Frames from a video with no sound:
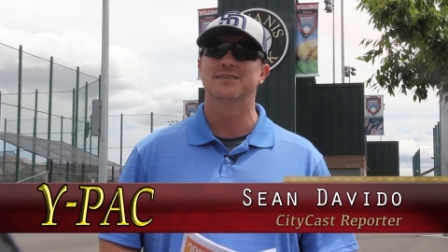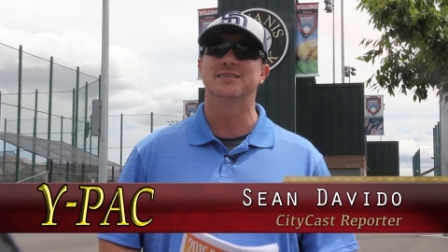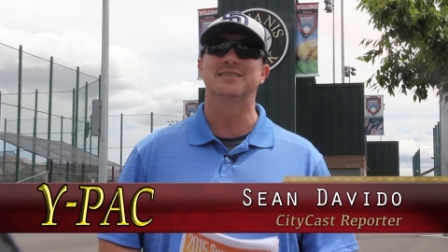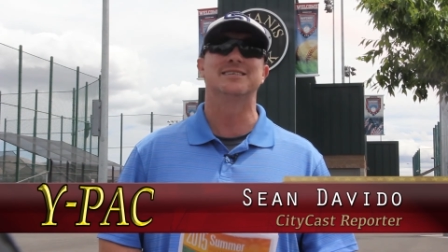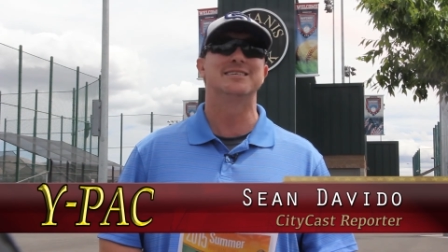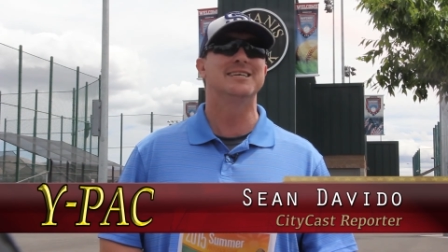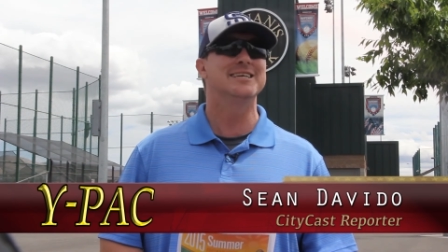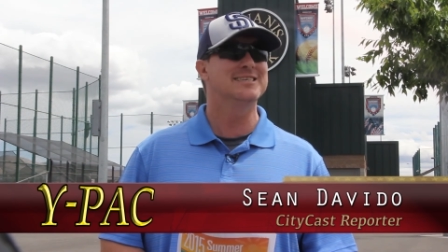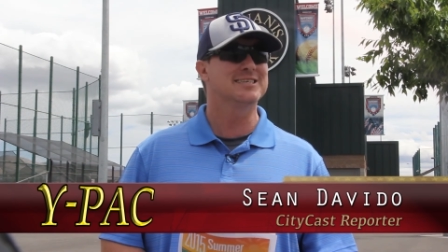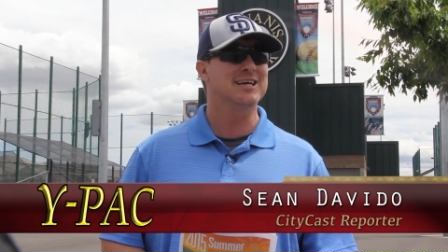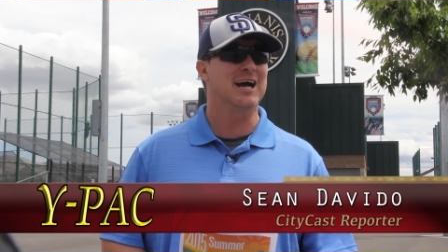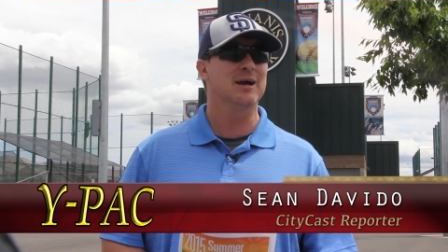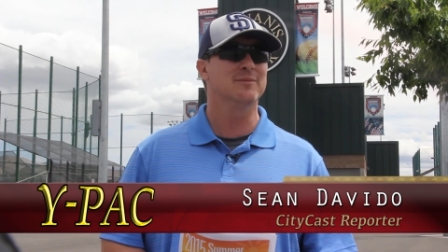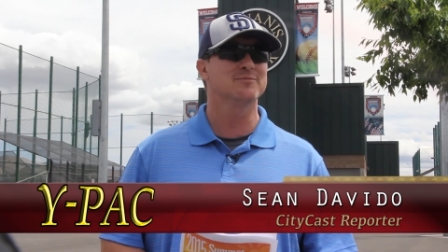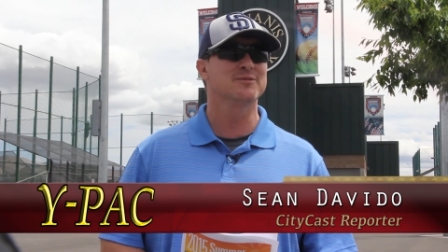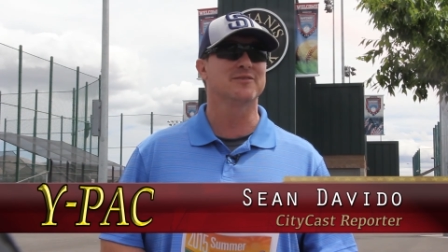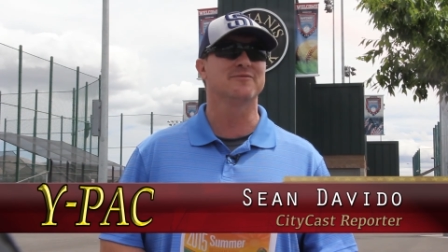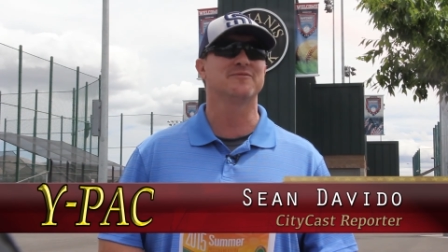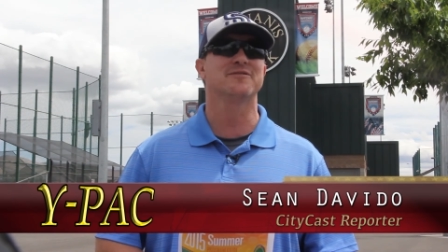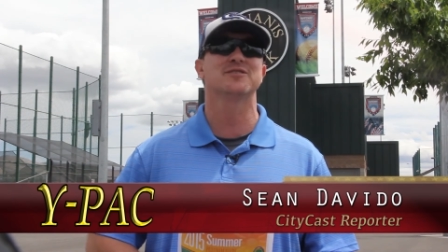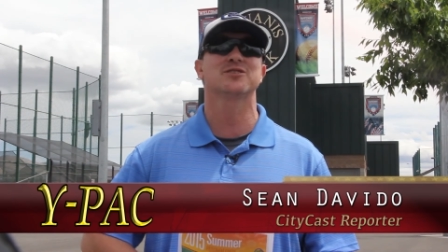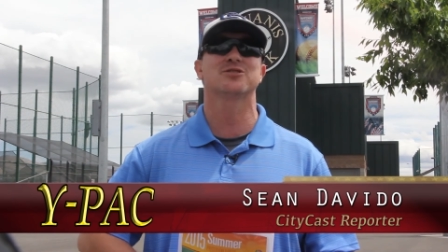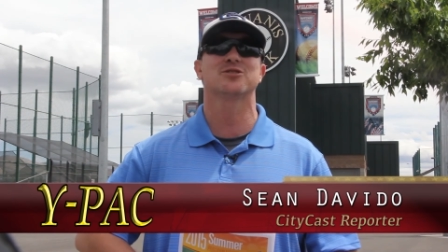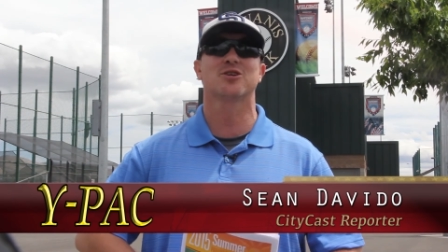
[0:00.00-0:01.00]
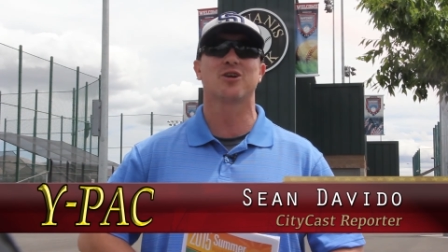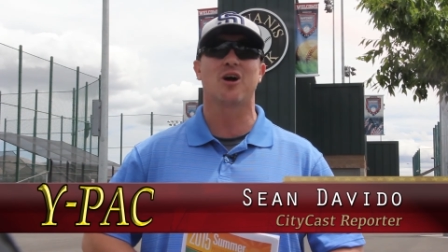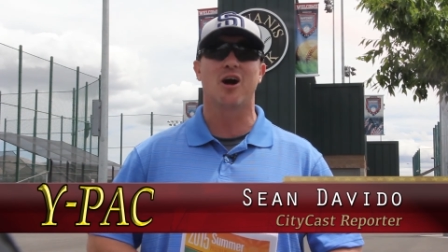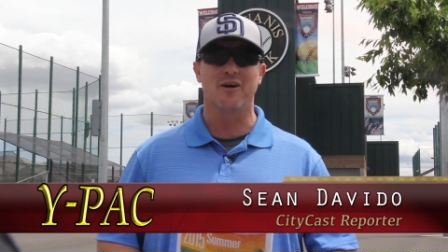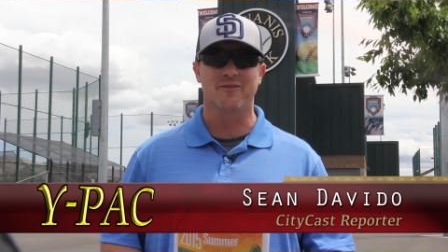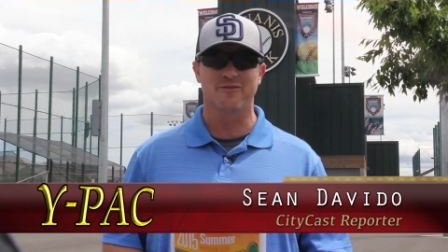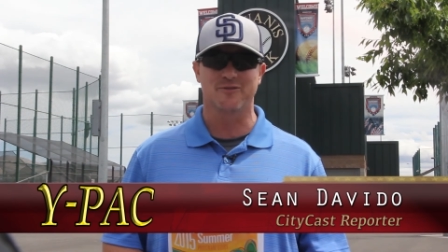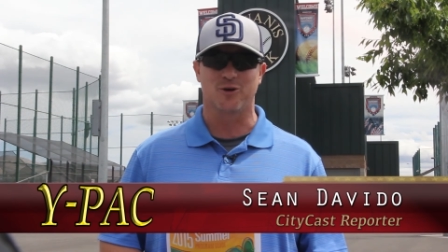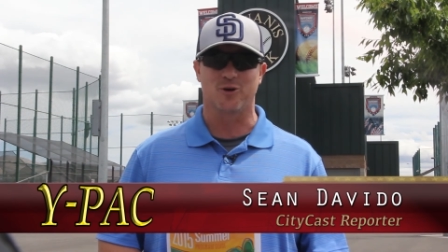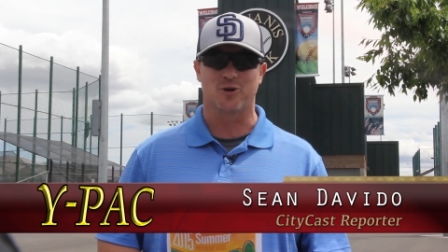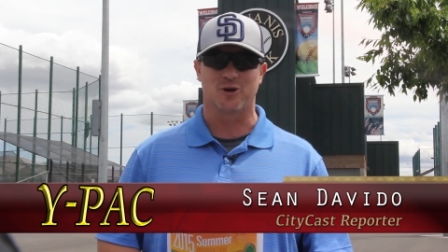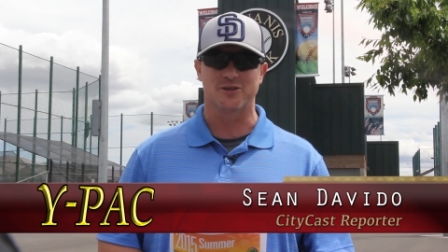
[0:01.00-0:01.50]
to tea times at Fisher
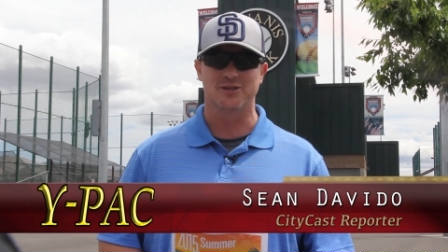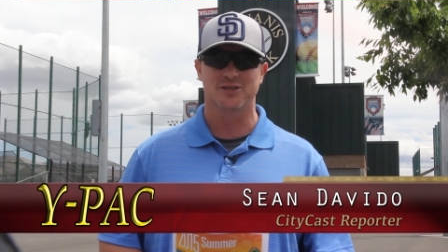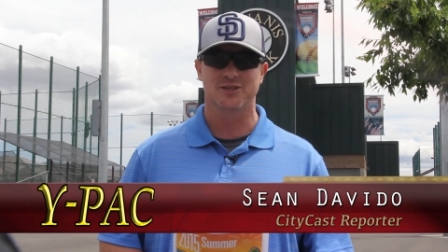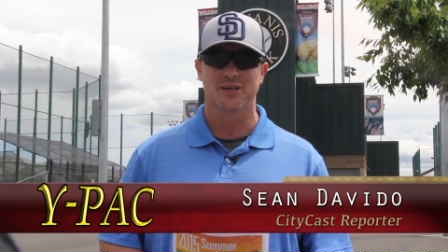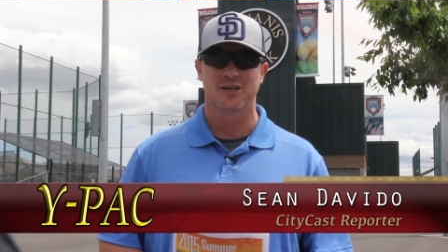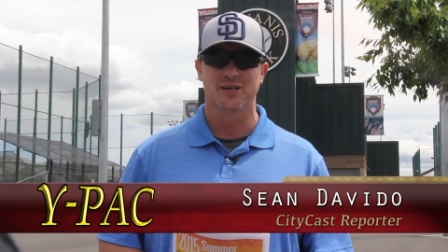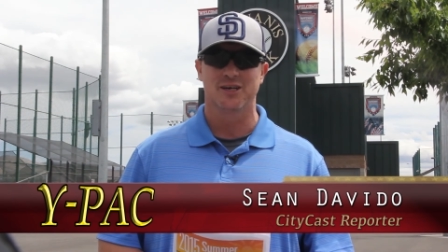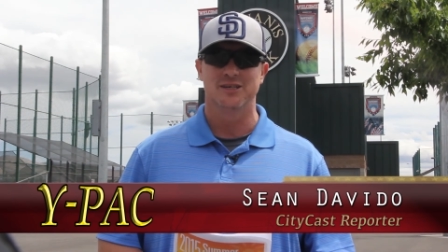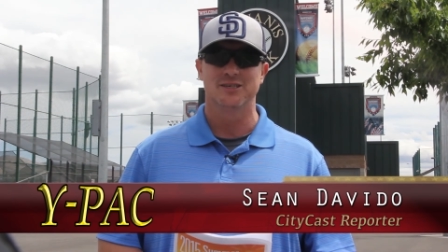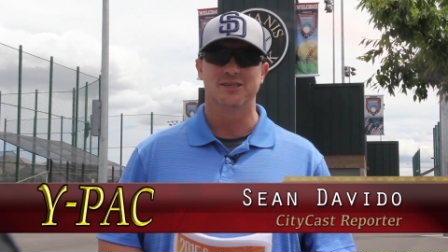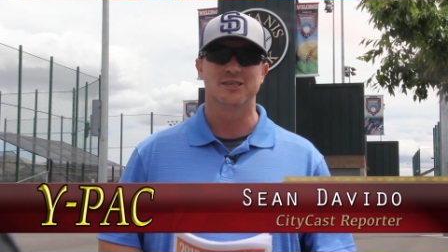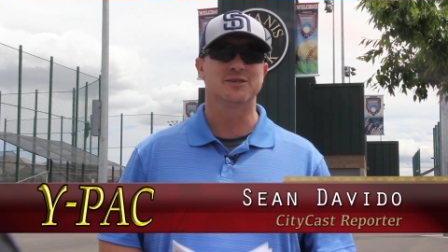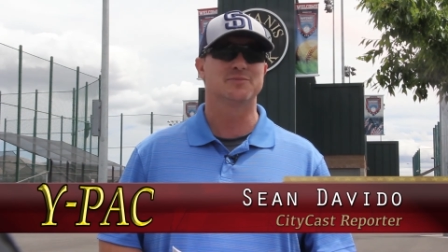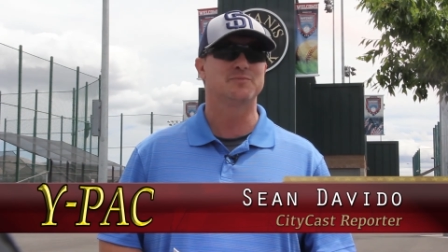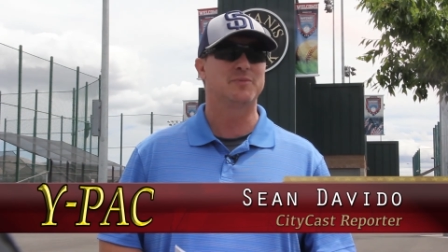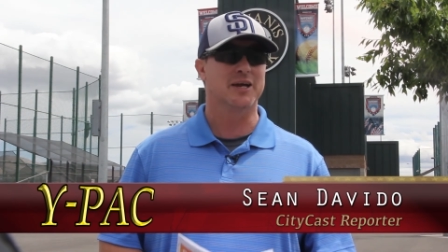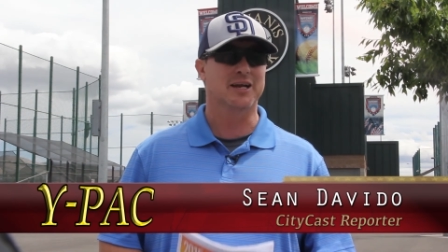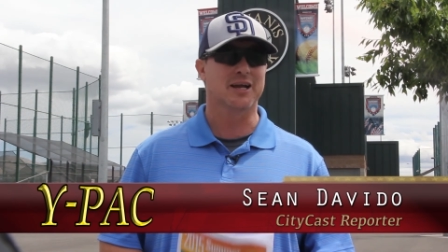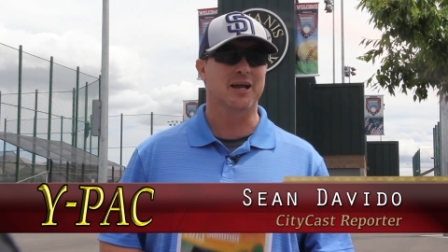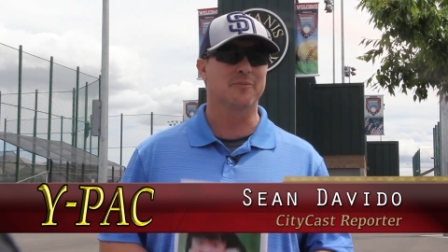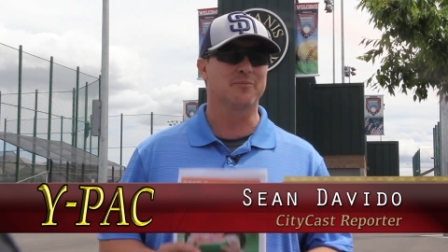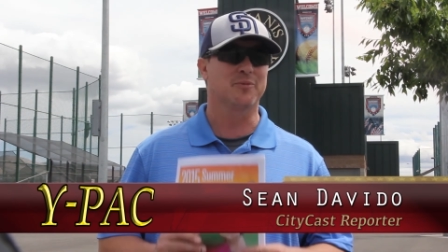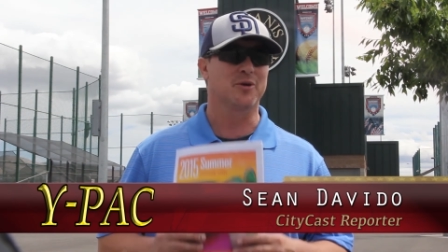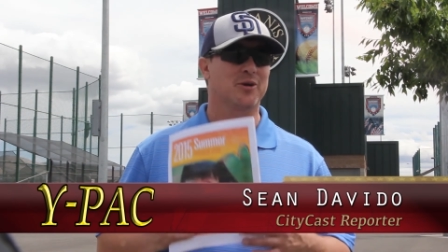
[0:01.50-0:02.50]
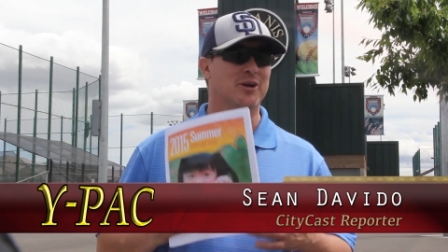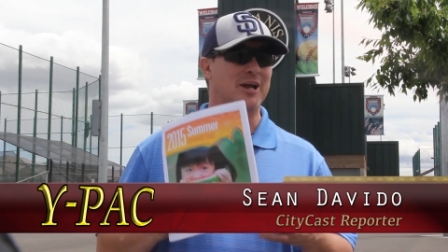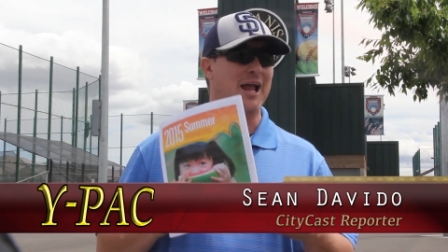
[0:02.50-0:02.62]
Golf Course, just pick up your